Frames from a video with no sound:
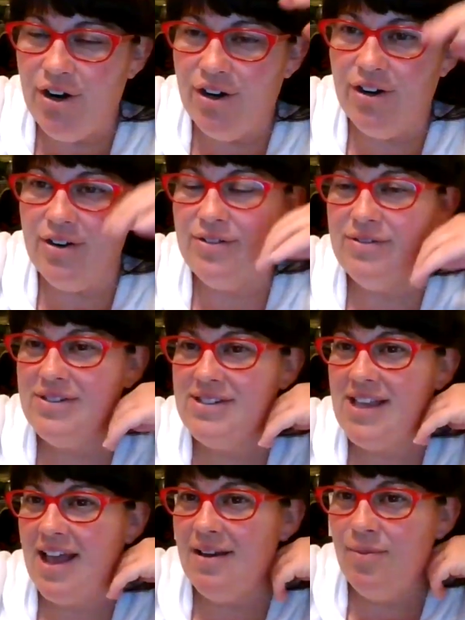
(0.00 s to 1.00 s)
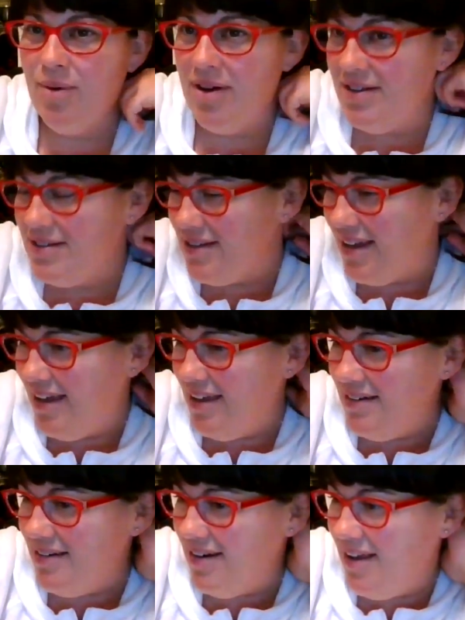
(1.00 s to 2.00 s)
what her side was,
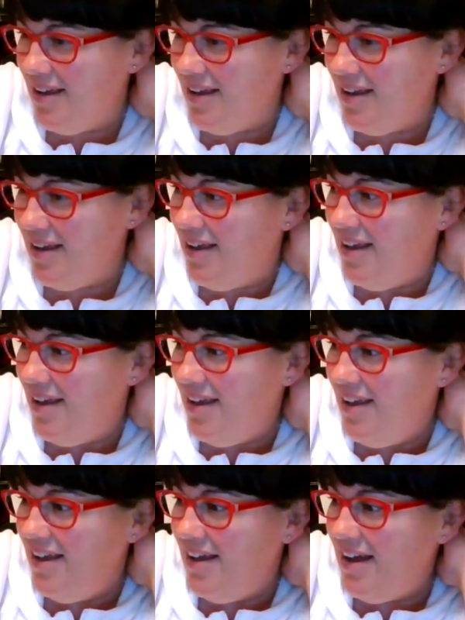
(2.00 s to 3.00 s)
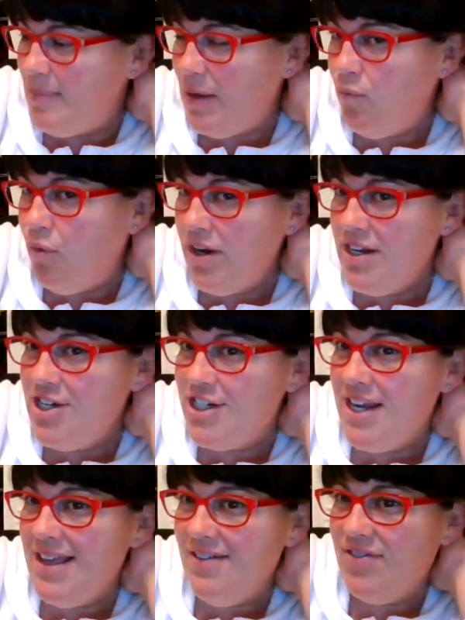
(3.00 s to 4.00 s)
and I mean, what did
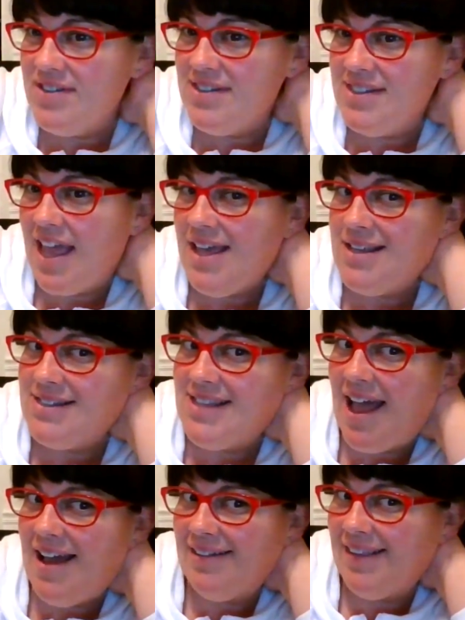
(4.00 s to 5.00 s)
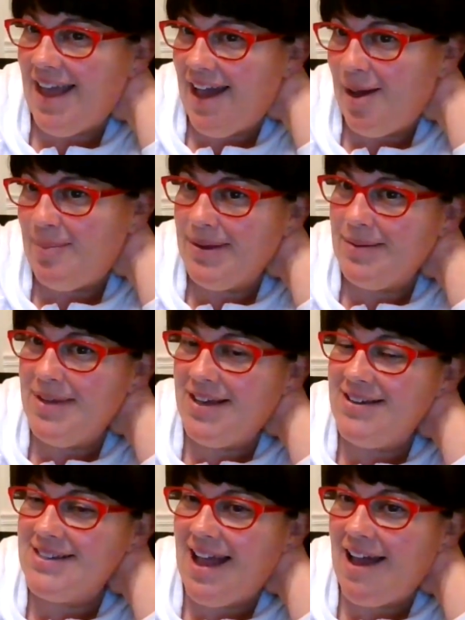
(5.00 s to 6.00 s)
she even say exactly happened?
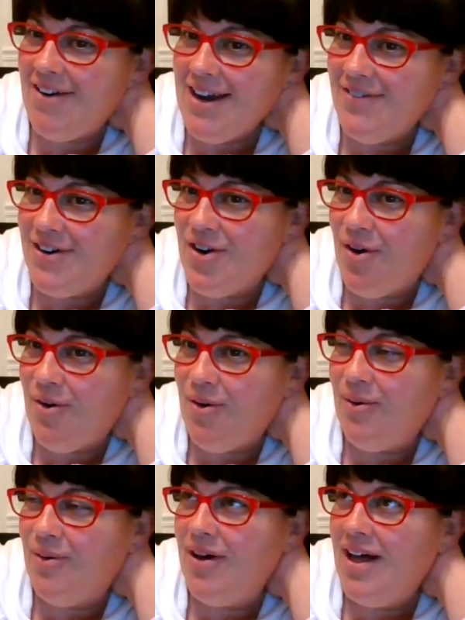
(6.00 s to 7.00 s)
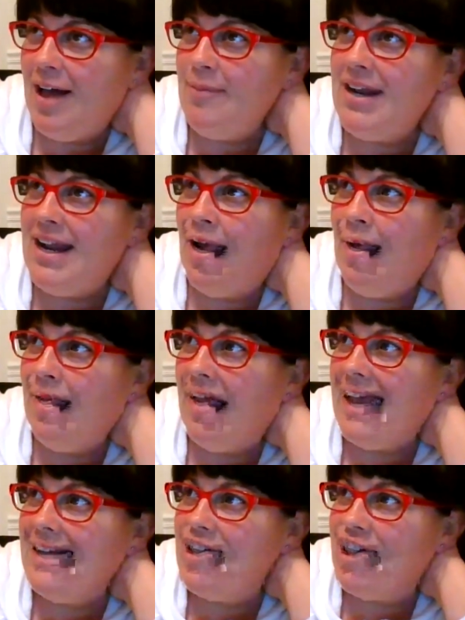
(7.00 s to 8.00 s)
Because I don't even know. I mean, I know
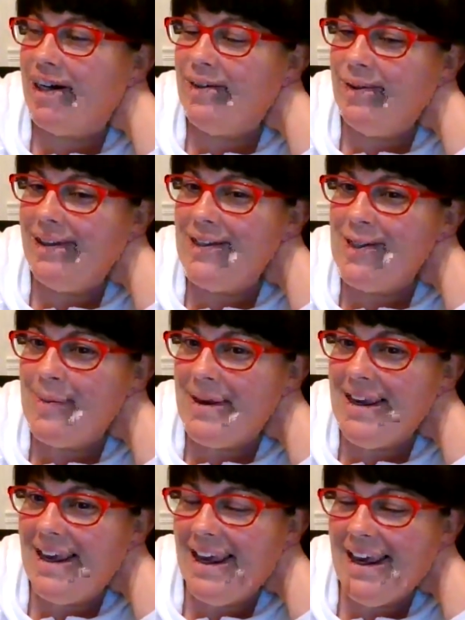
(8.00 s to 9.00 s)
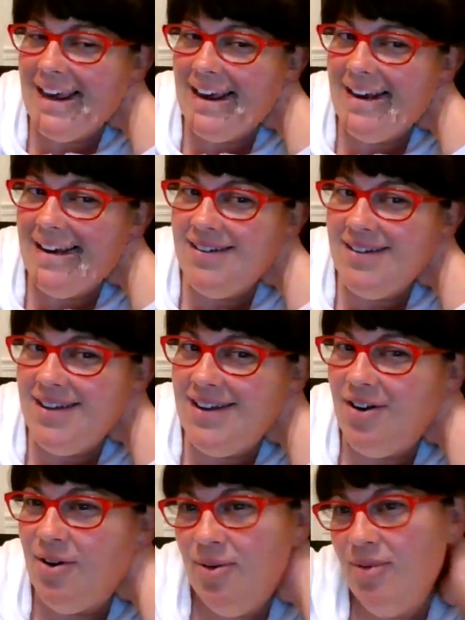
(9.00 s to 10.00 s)
like generally speaking,
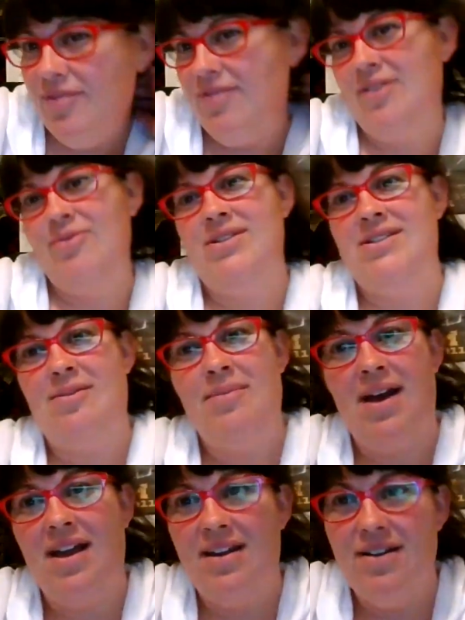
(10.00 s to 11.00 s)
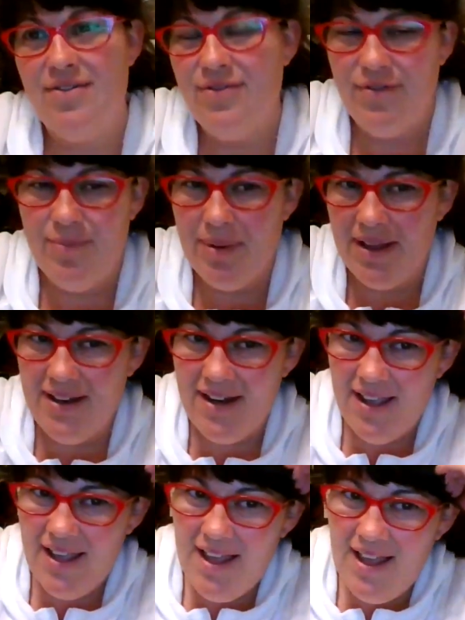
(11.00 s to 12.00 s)
you know, it was some kind of,
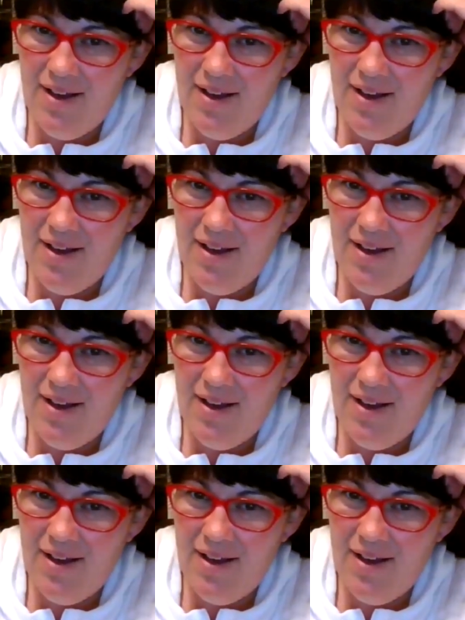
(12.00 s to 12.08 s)
but